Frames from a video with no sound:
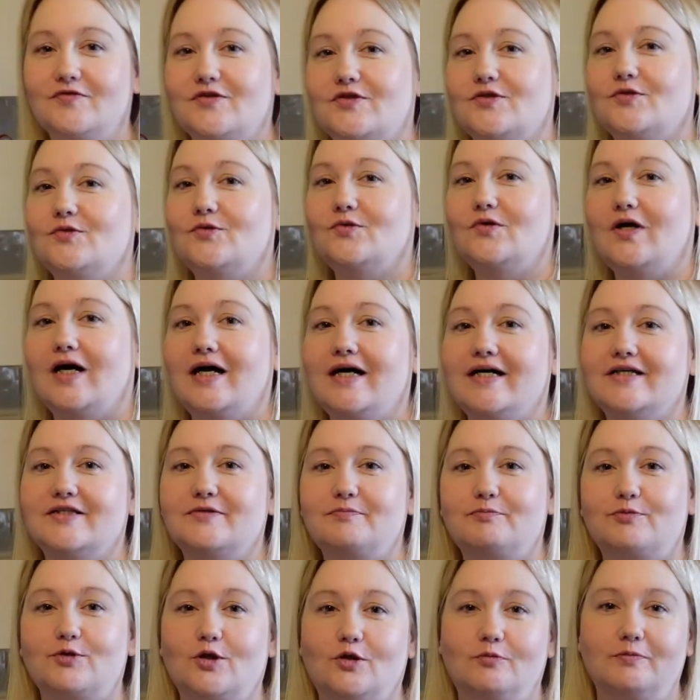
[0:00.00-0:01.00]
So as
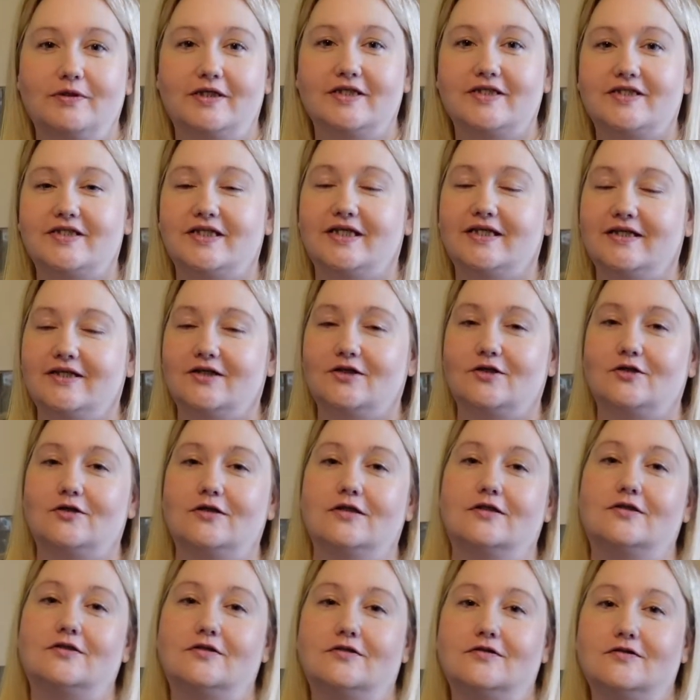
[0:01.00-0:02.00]
promised in our
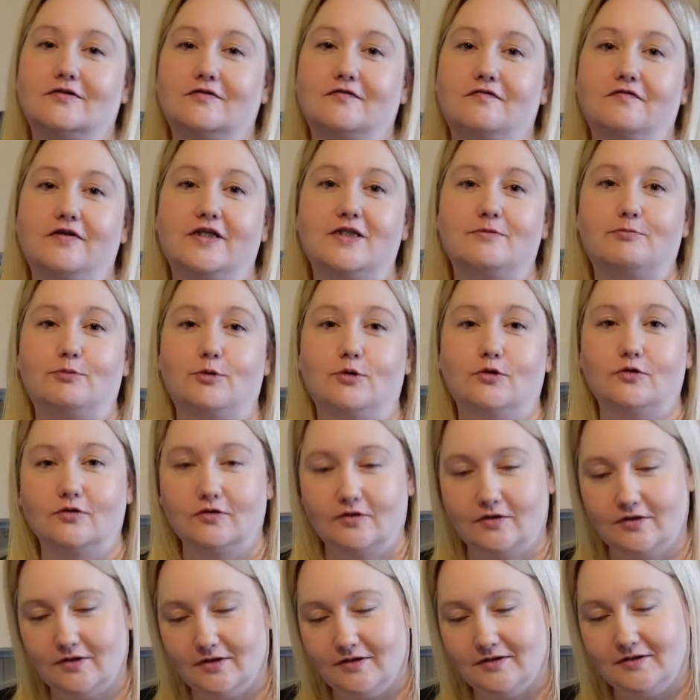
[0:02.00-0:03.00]
little Facebook
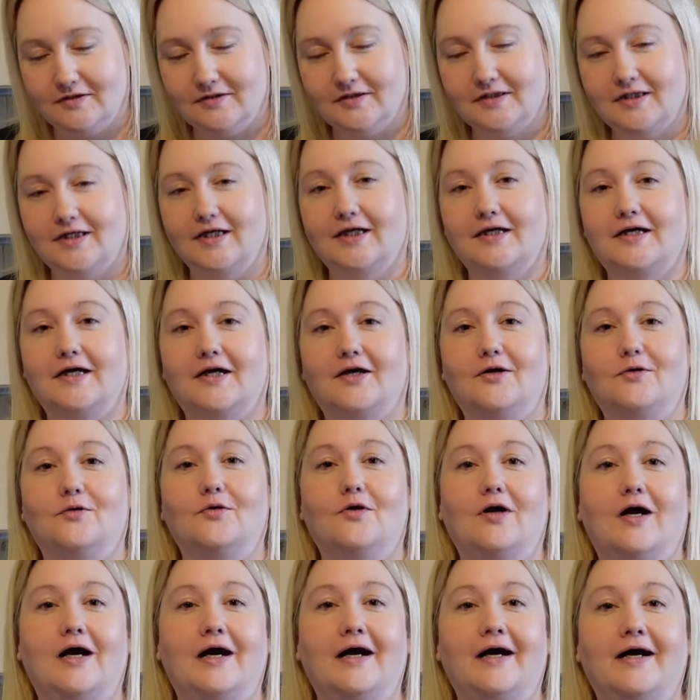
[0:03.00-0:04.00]

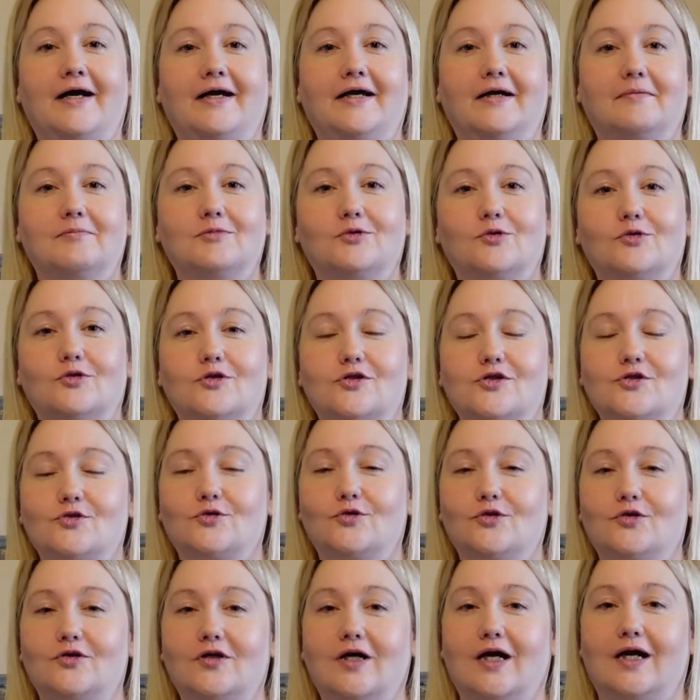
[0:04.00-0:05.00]
cookout, I am going to show
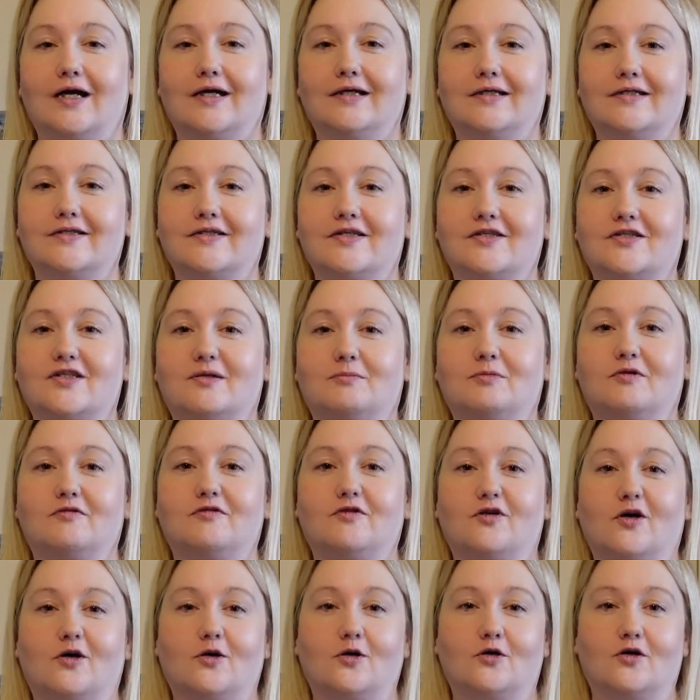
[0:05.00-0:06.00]
you guys some of
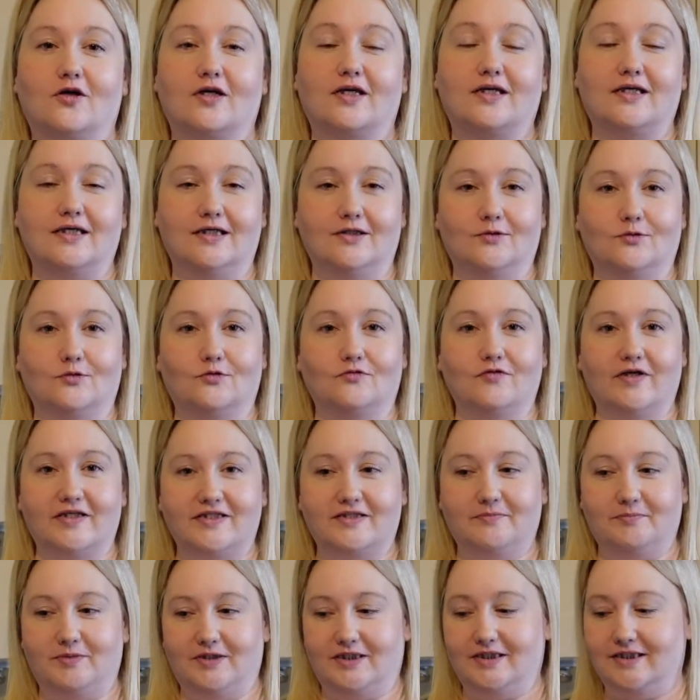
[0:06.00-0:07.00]
our keto
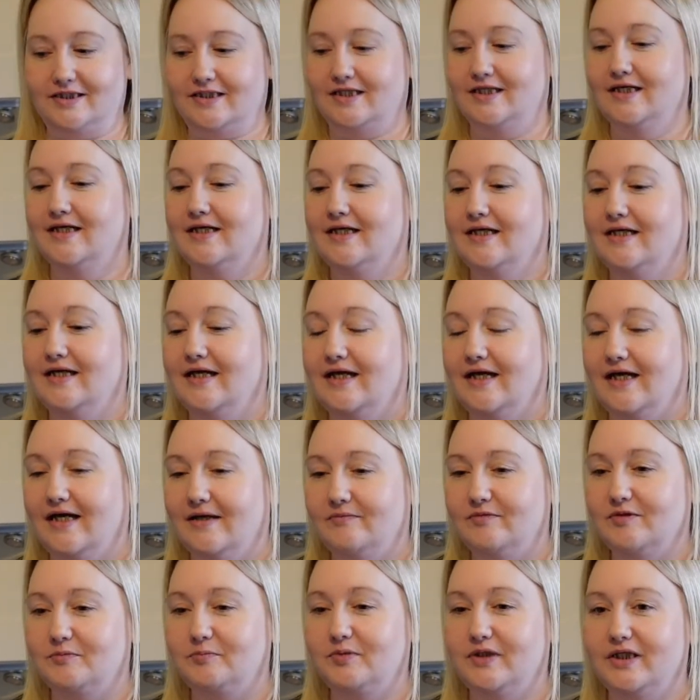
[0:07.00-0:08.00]
recipes. And
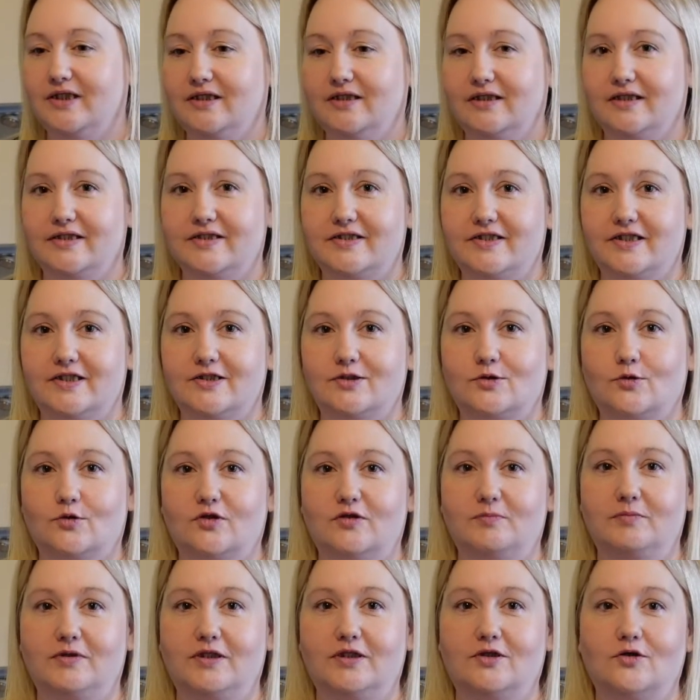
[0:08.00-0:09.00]
the playlist is going to
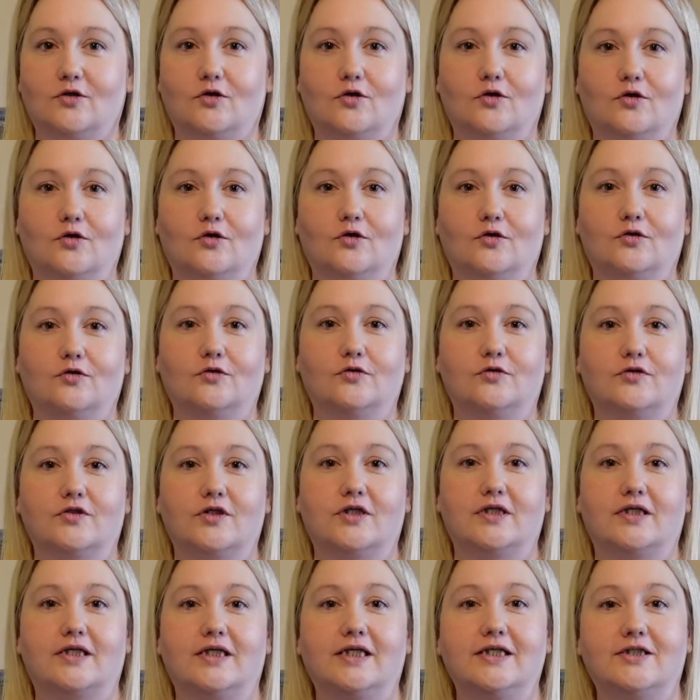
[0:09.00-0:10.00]
be called
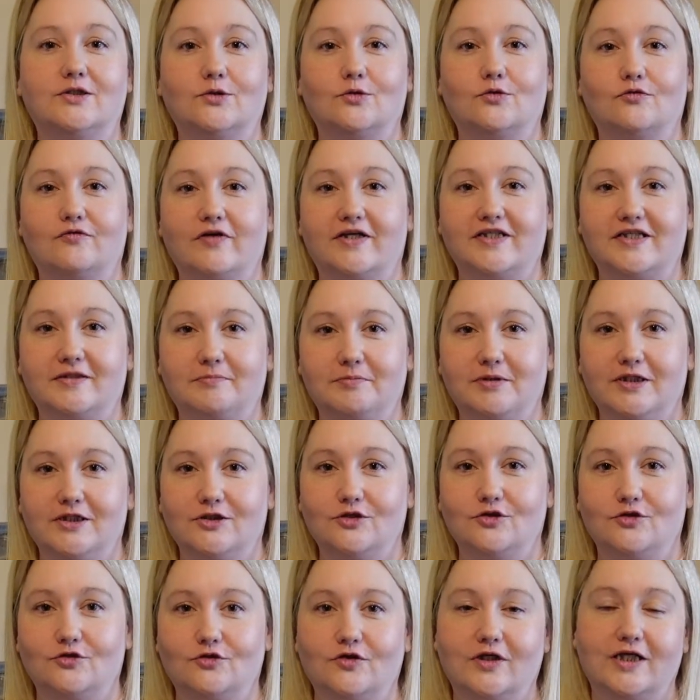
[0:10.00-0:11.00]
Keto
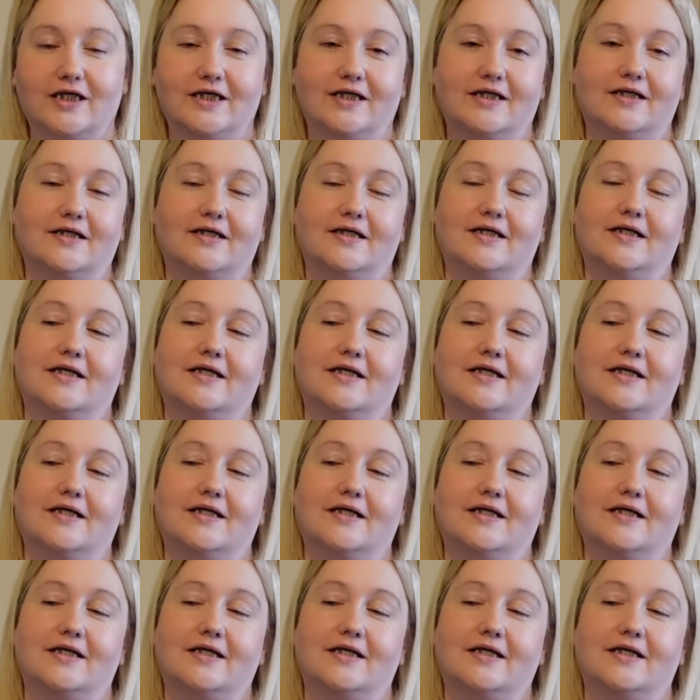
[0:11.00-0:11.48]
Recipes UK.